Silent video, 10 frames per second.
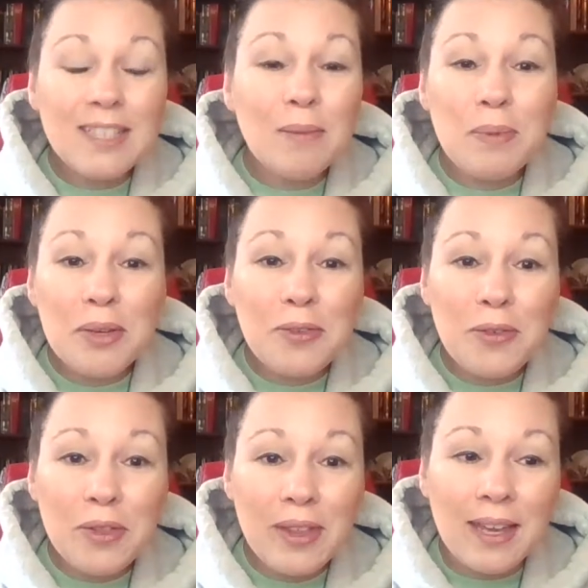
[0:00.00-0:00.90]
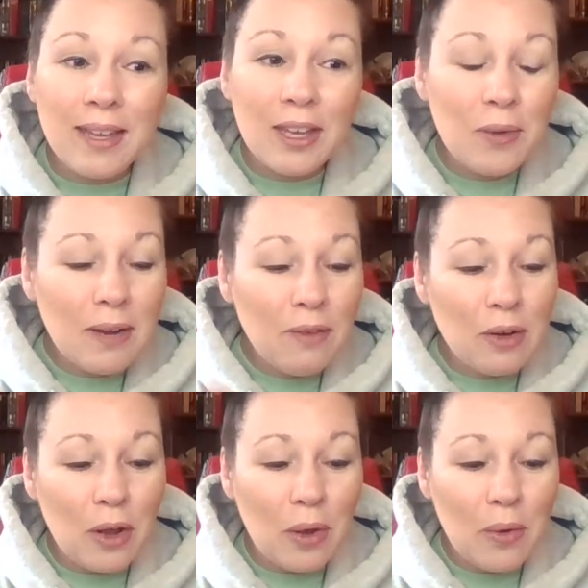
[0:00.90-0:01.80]
It's a beautiful thing. You never
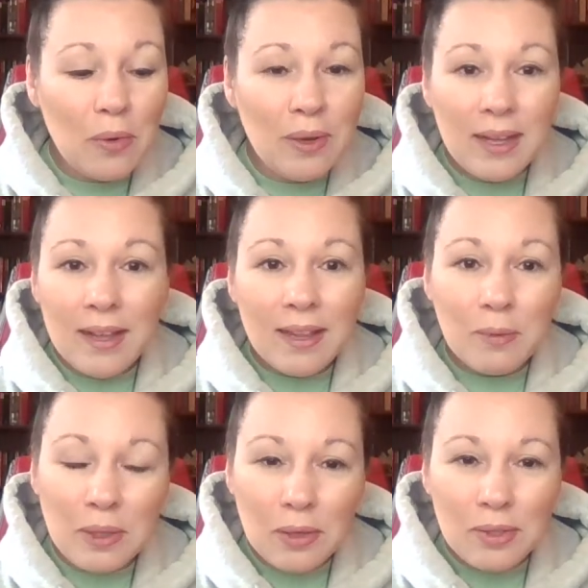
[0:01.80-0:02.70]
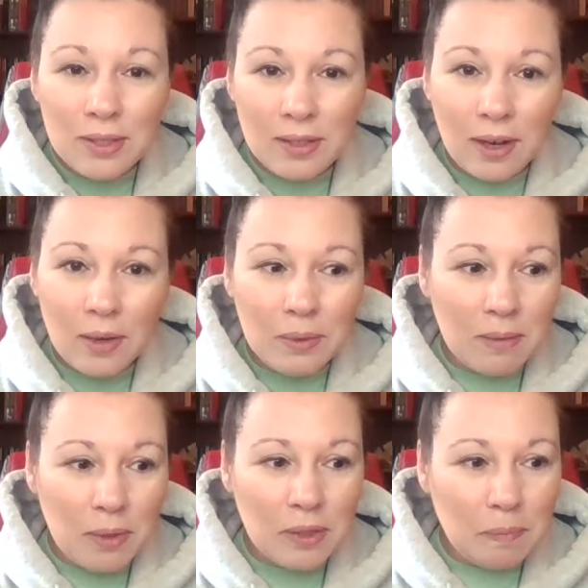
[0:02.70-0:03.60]
know. Like, when you start with
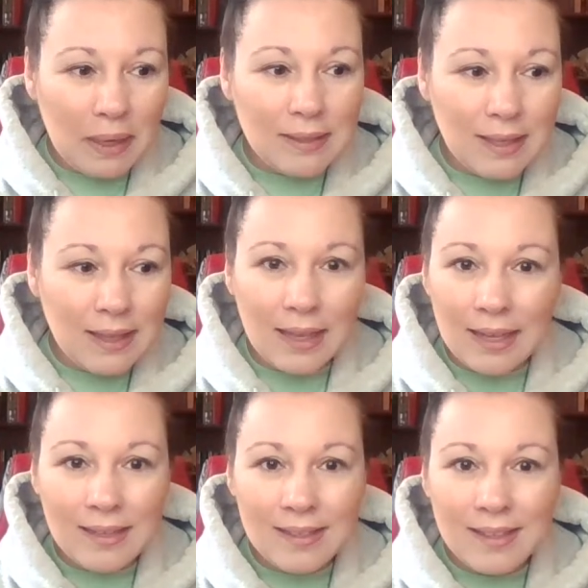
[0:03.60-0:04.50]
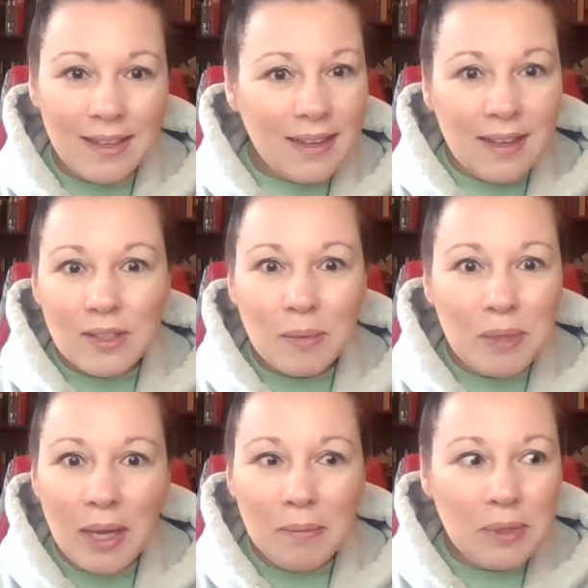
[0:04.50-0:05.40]
the most basic things,
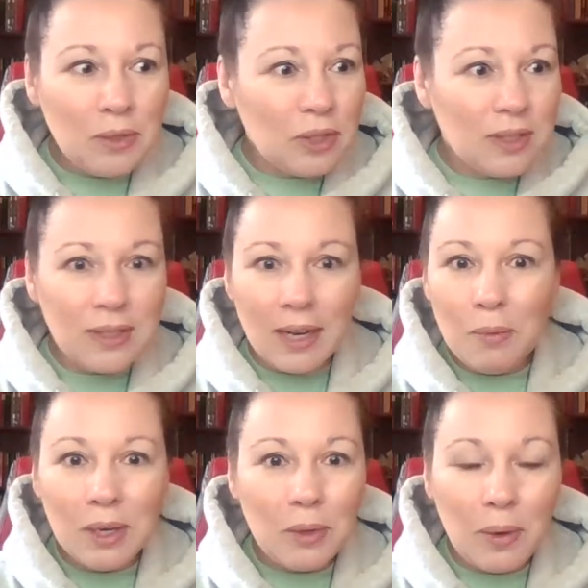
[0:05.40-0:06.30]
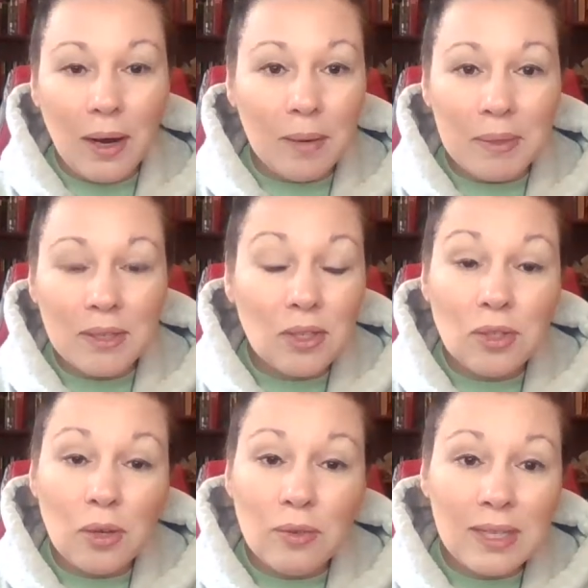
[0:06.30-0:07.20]
sometimes you just stay where you are because
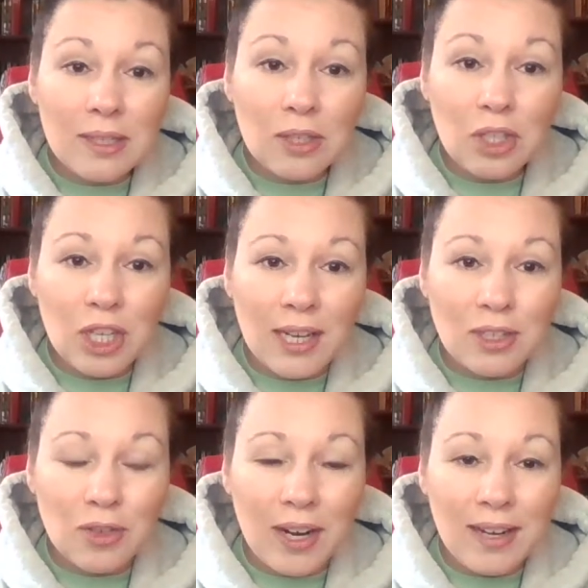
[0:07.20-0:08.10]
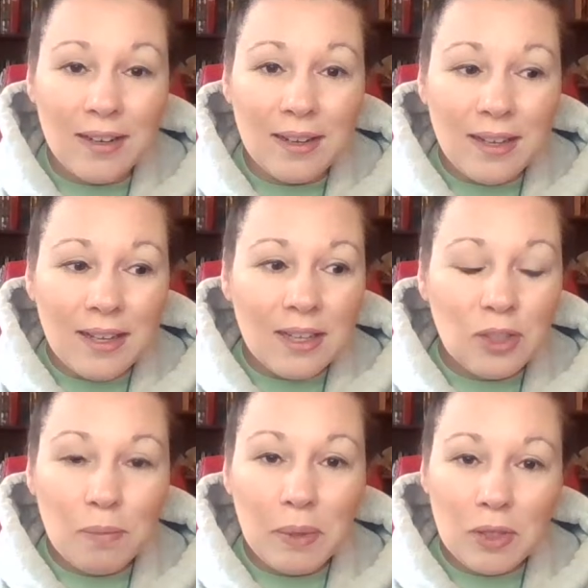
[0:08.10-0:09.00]
there's no reason to change, right?
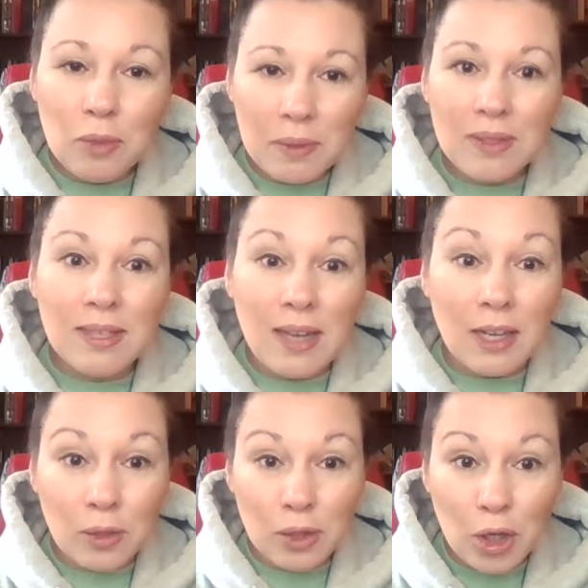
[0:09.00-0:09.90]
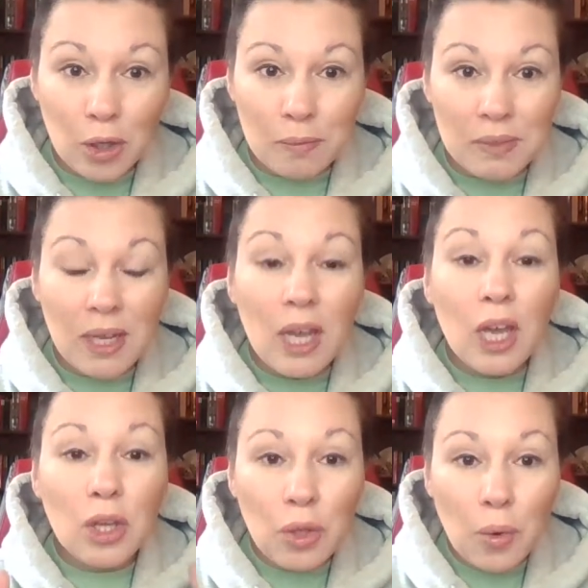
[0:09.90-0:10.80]
So build your business on your terms,
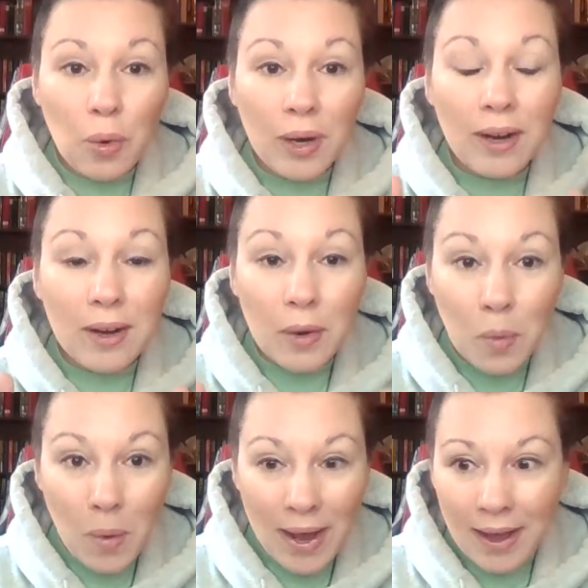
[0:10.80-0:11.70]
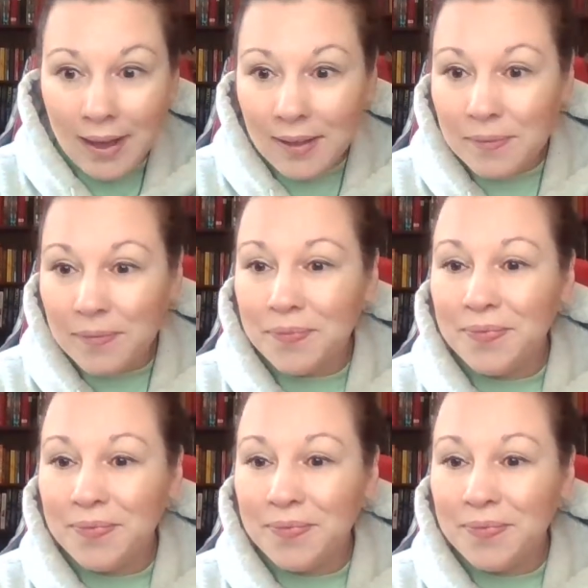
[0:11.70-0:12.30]
your way.